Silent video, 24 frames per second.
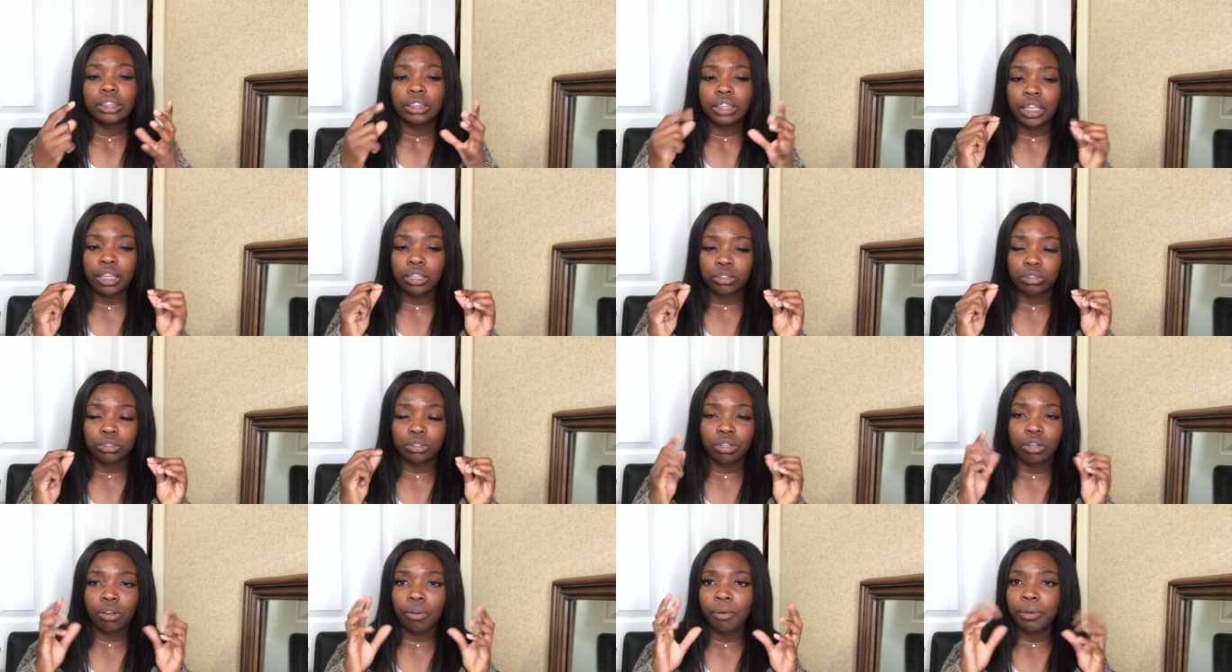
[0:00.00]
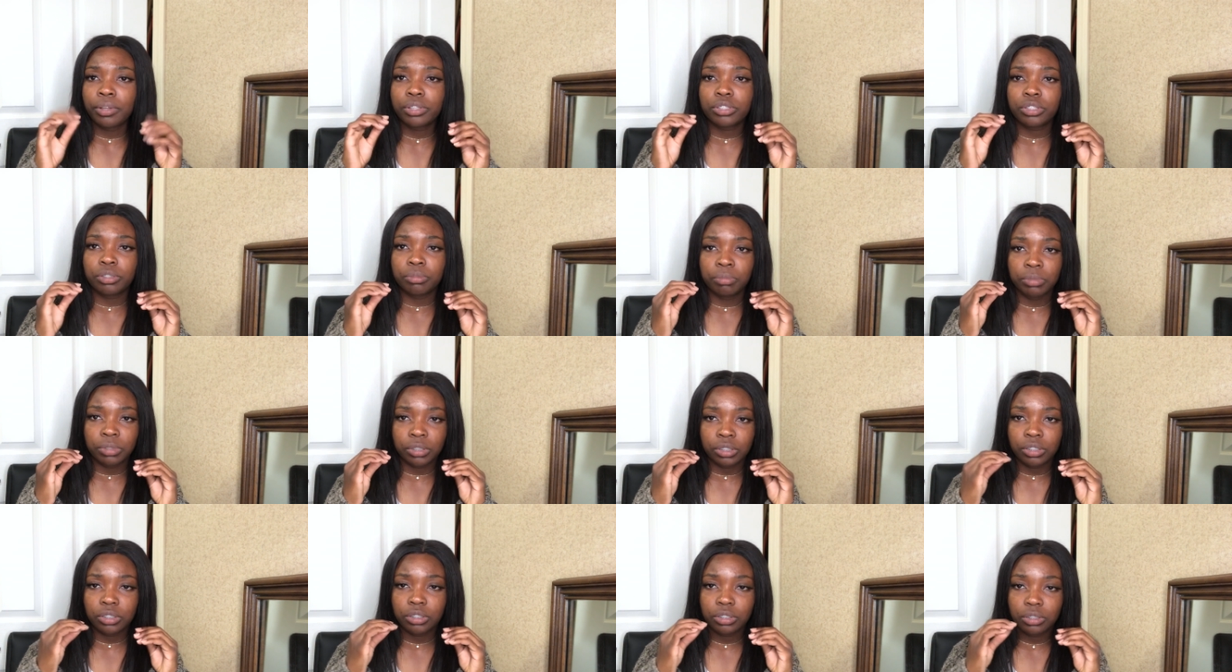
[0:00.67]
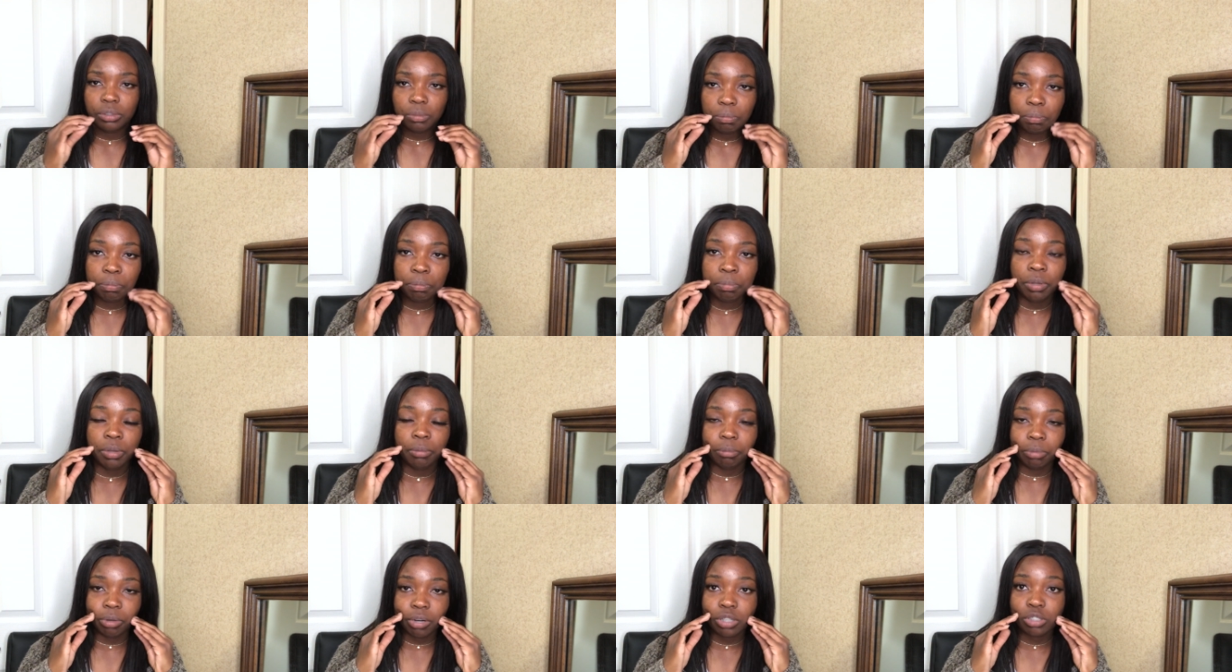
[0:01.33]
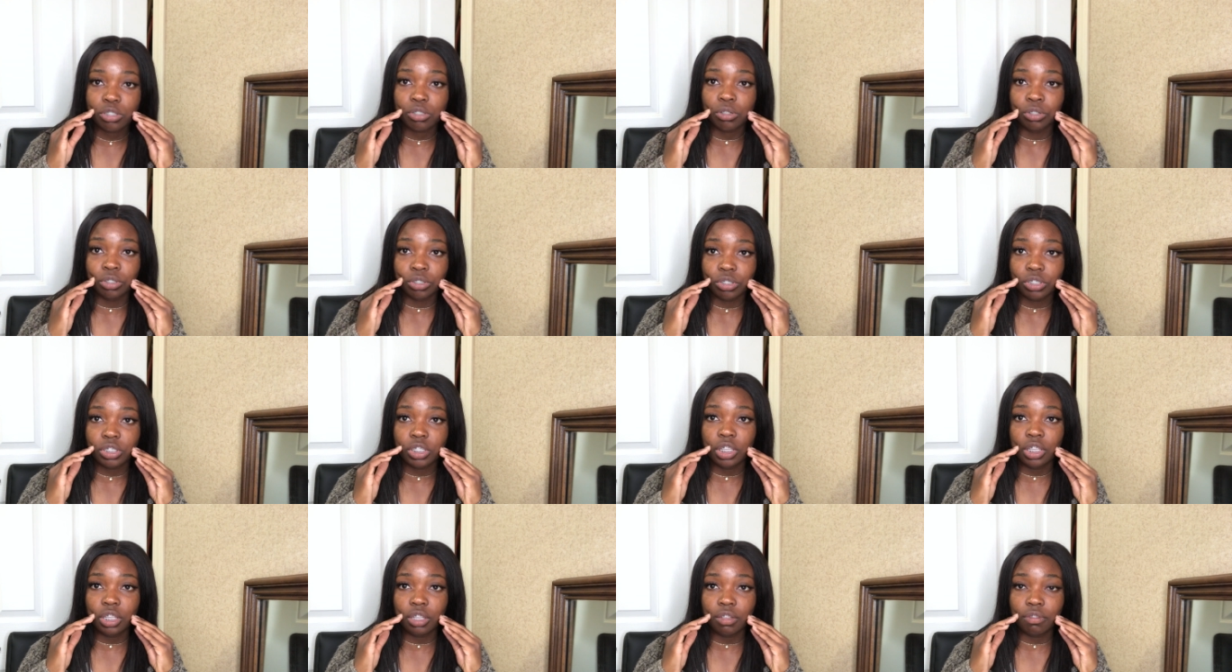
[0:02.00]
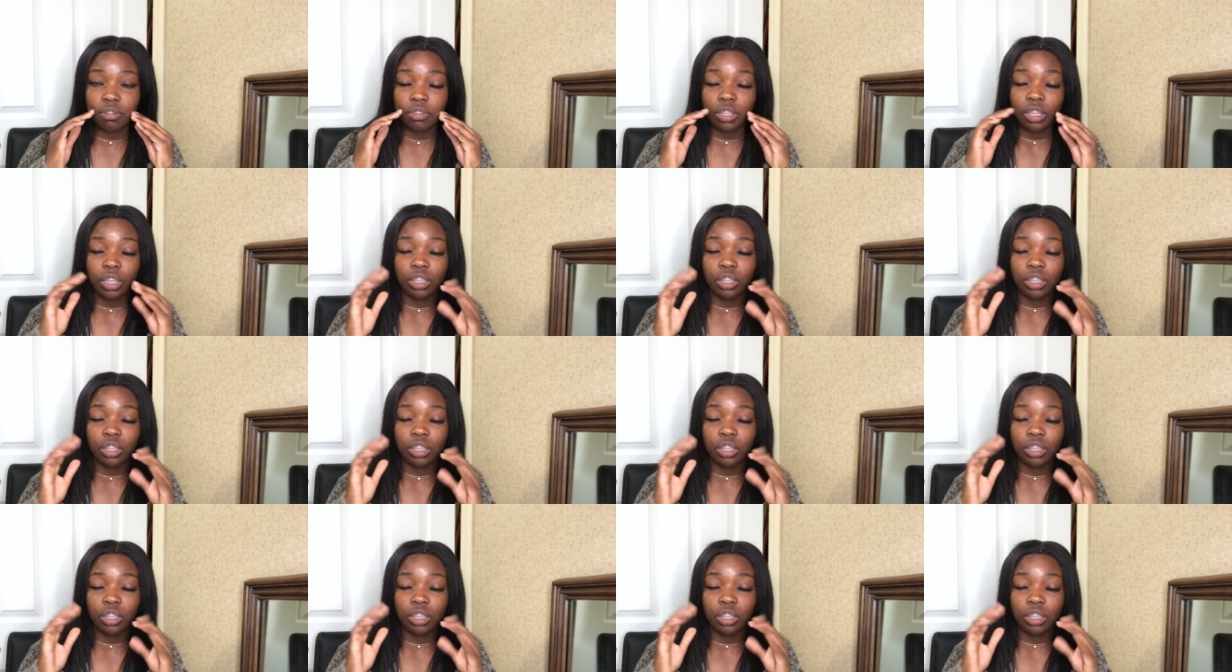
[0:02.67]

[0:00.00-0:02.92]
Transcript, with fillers: they're going to be putting pressure on your teeth